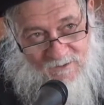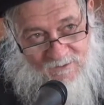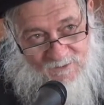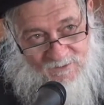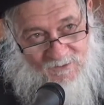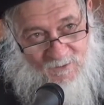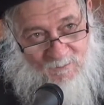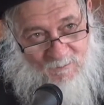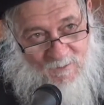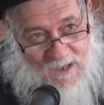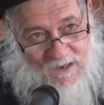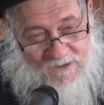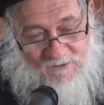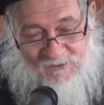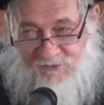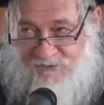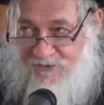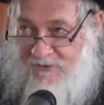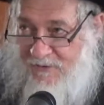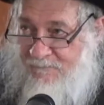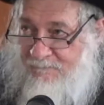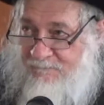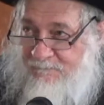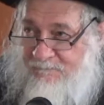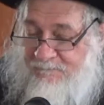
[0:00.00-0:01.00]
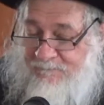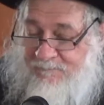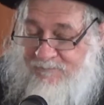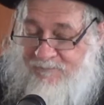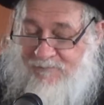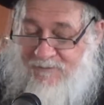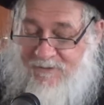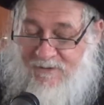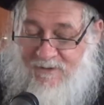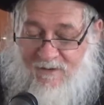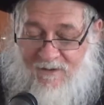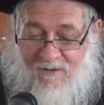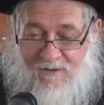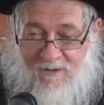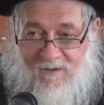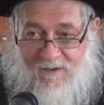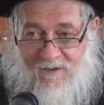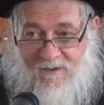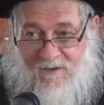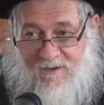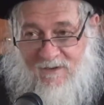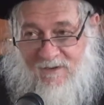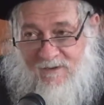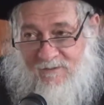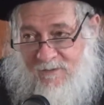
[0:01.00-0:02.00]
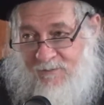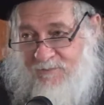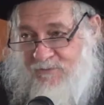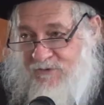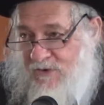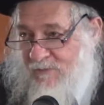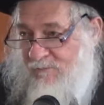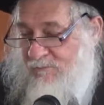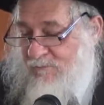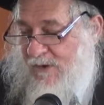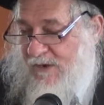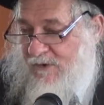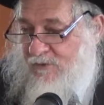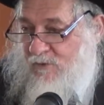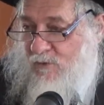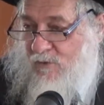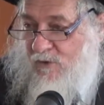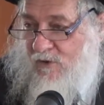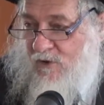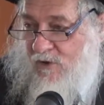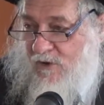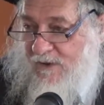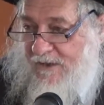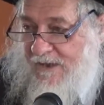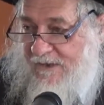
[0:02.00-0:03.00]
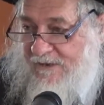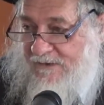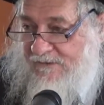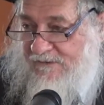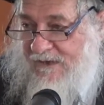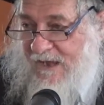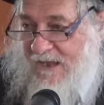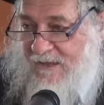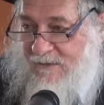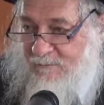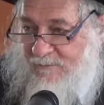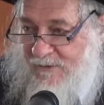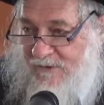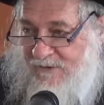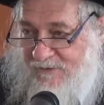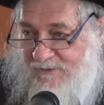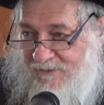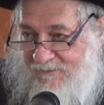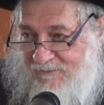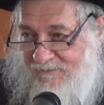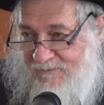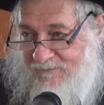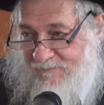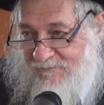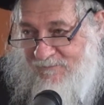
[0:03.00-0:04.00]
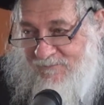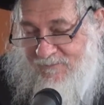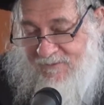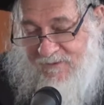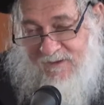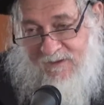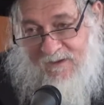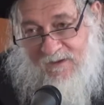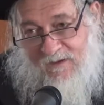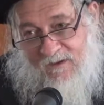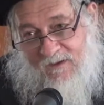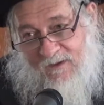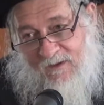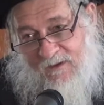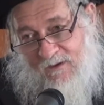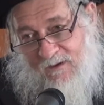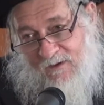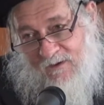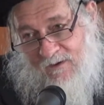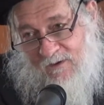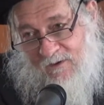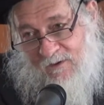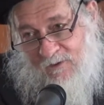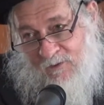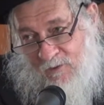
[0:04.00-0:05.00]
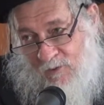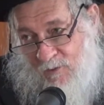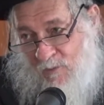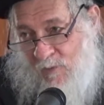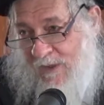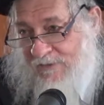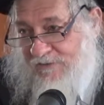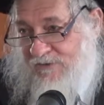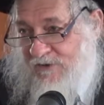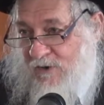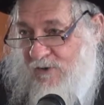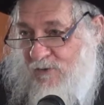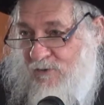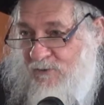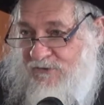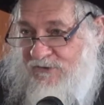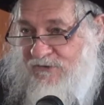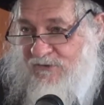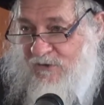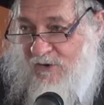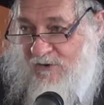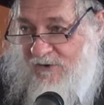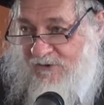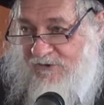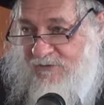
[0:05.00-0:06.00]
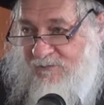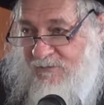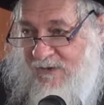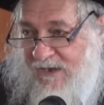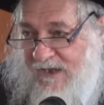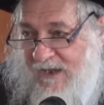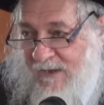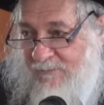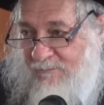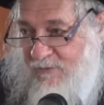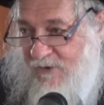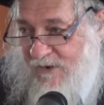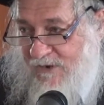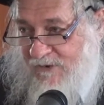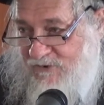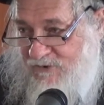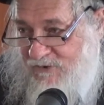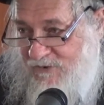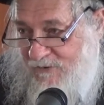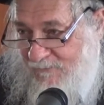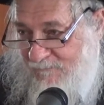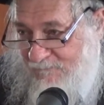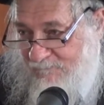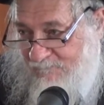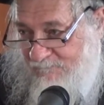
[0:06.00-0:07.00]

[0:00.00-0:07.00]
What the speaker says: So Maisa, Rav Shimon Bar Yochai had a Talmud who went to Chutz La'aretz and became rich.